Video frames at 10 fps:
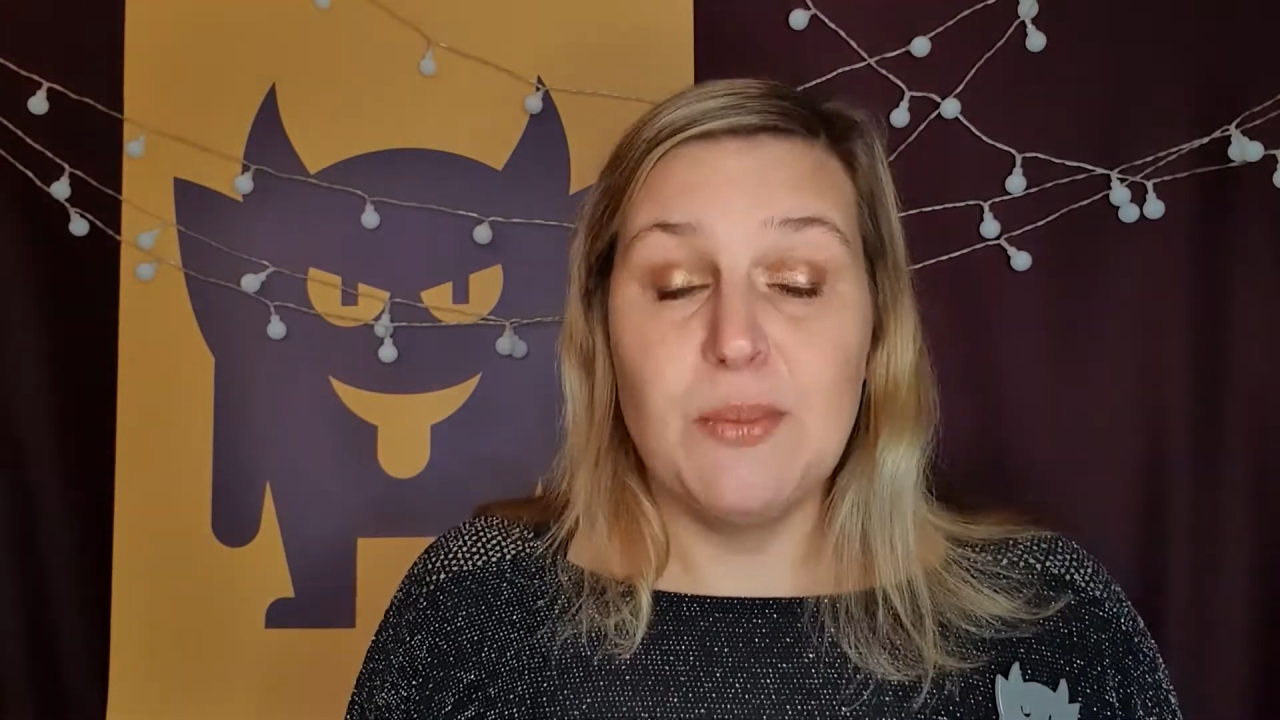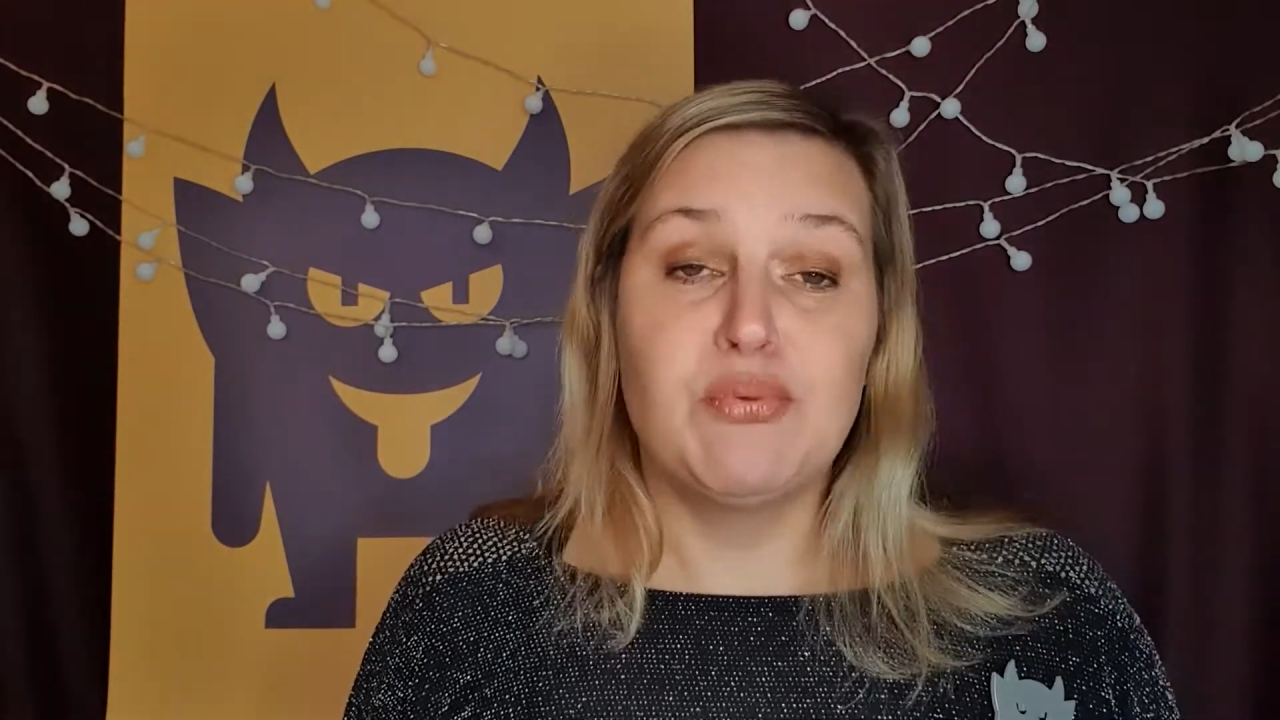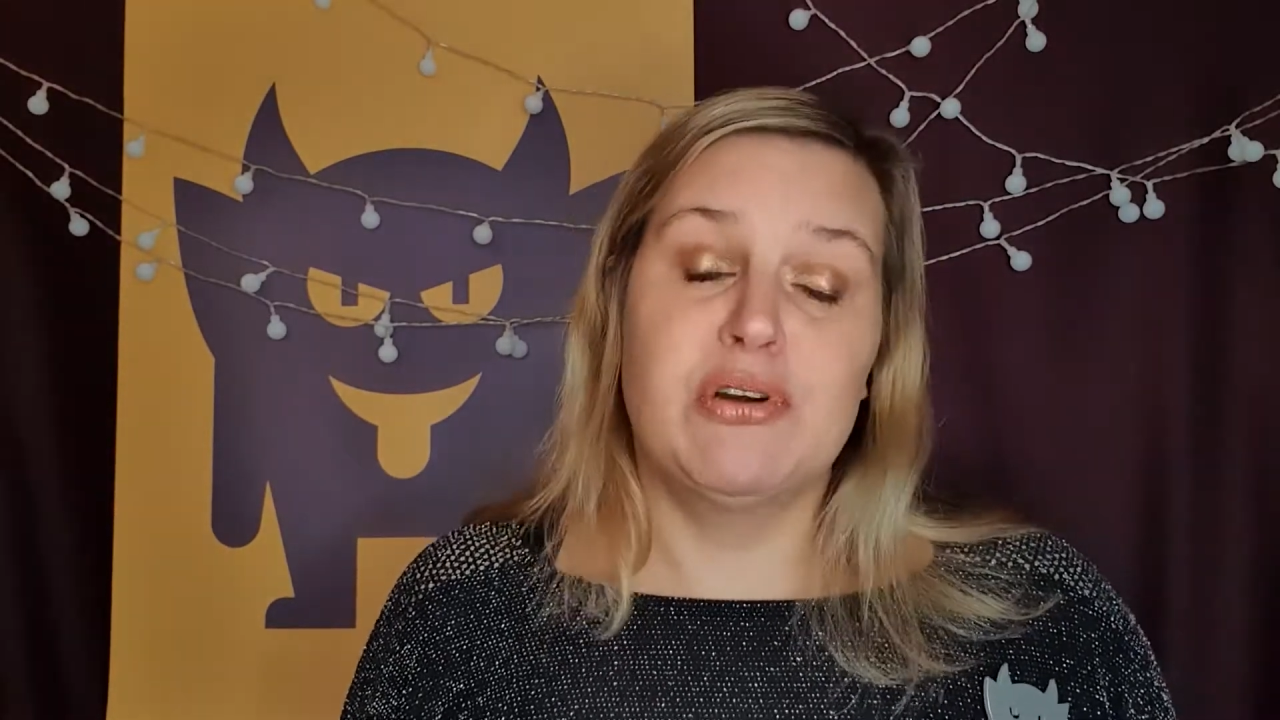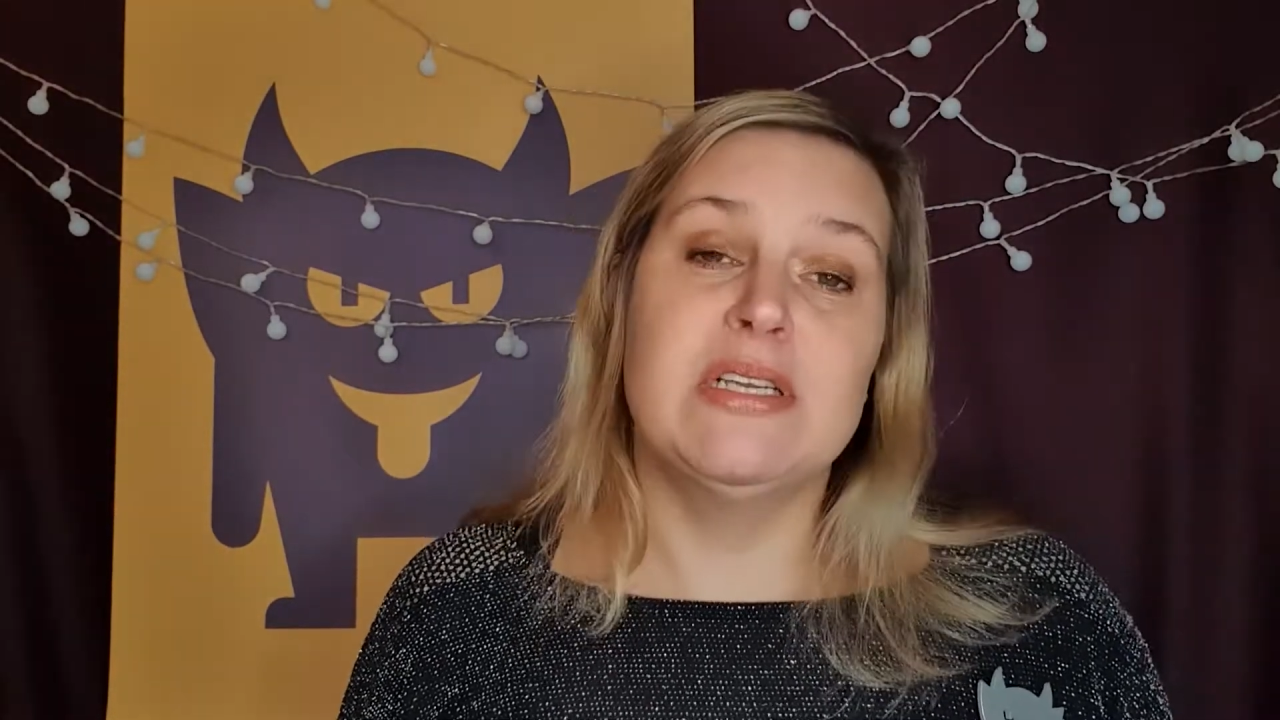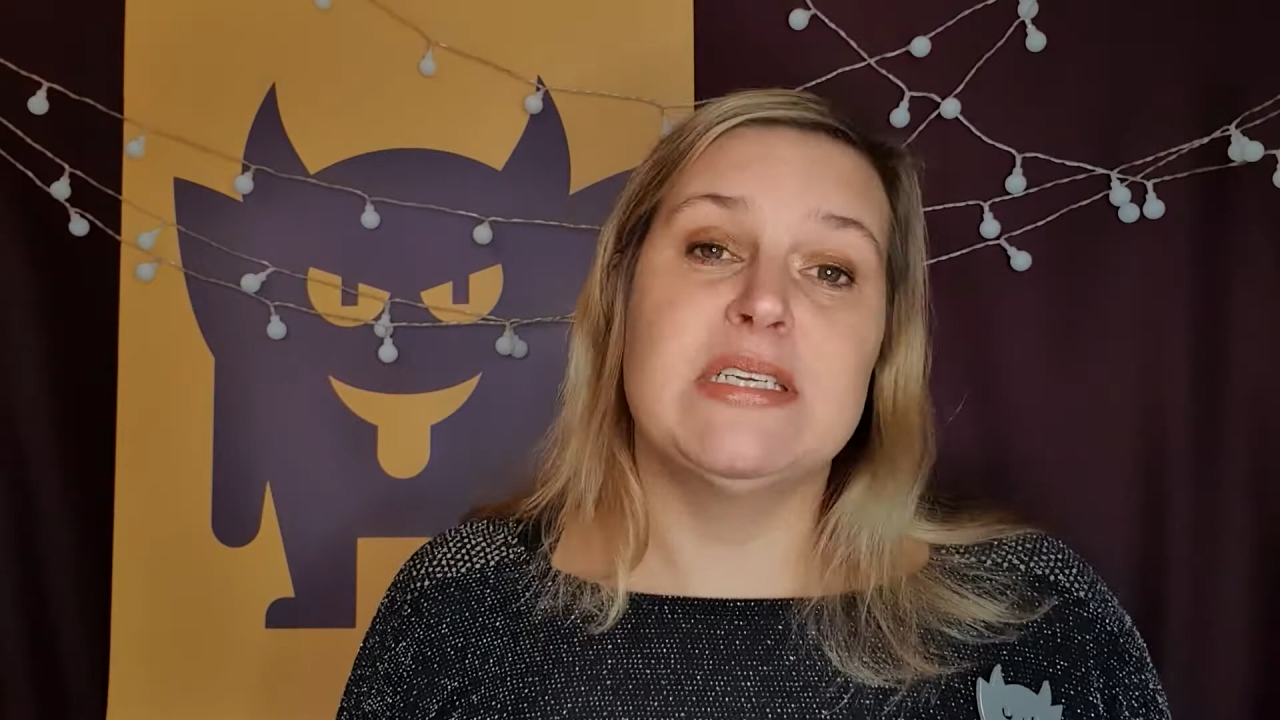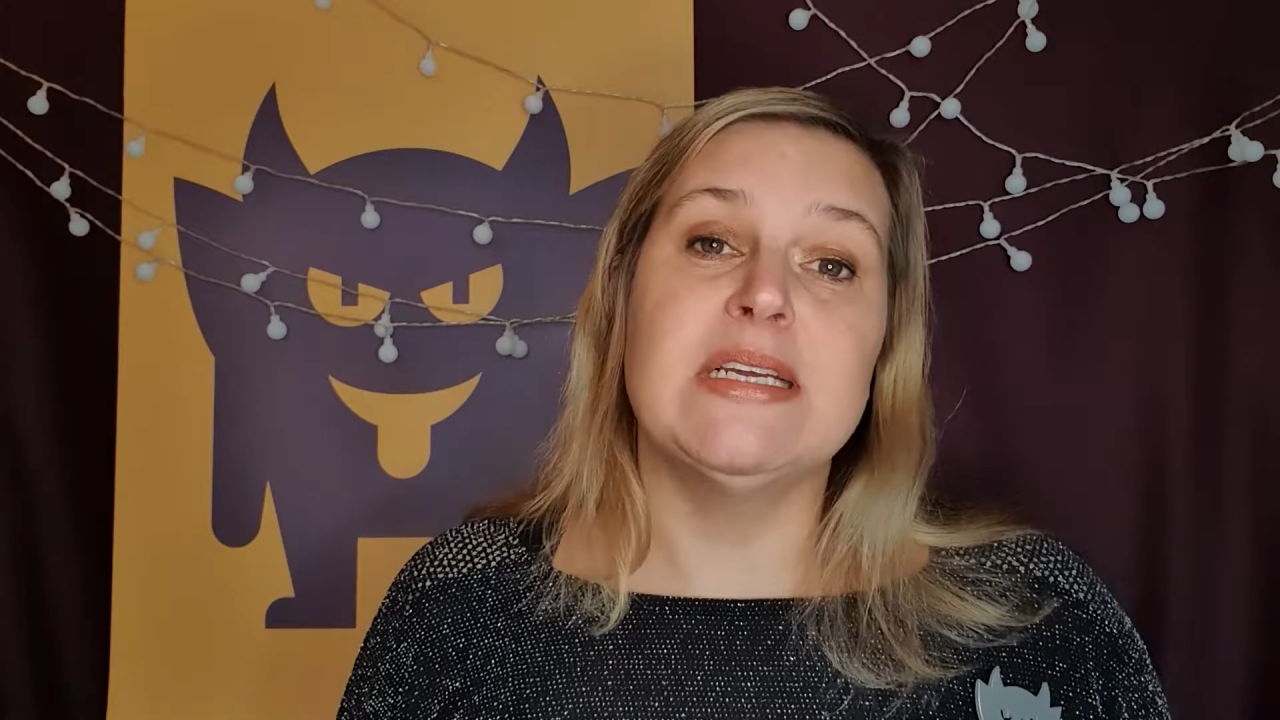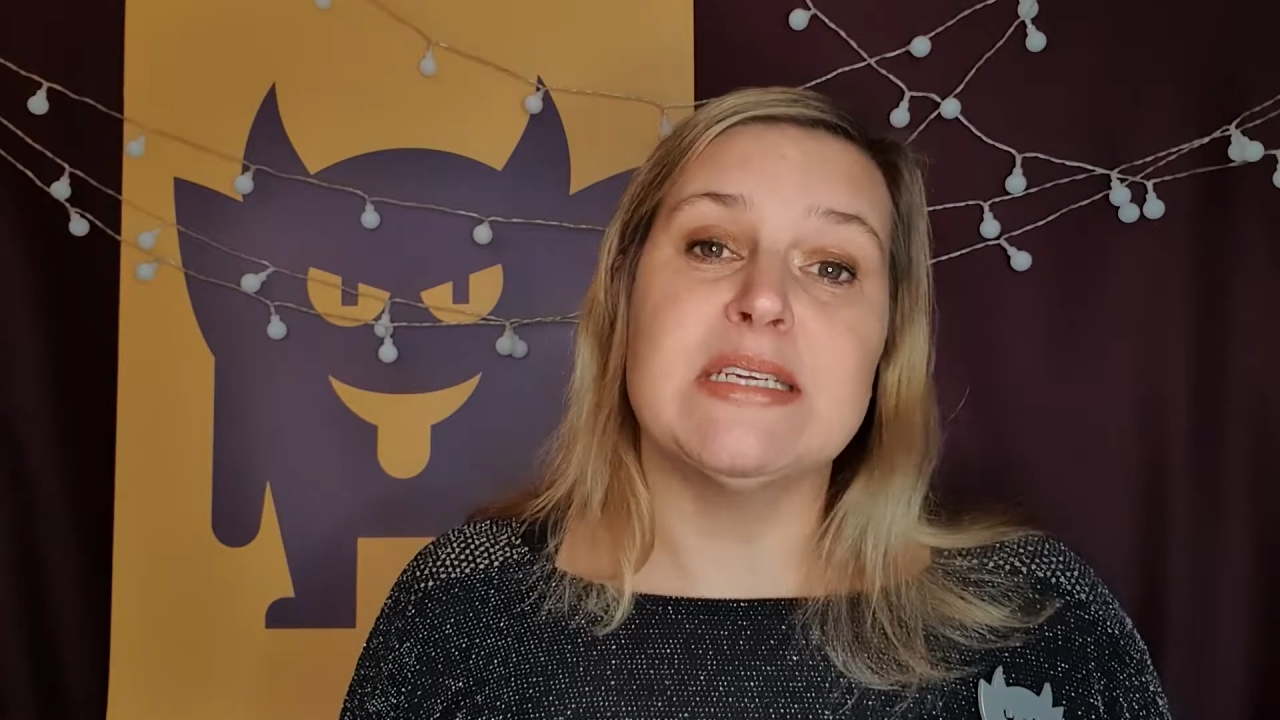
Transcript: print it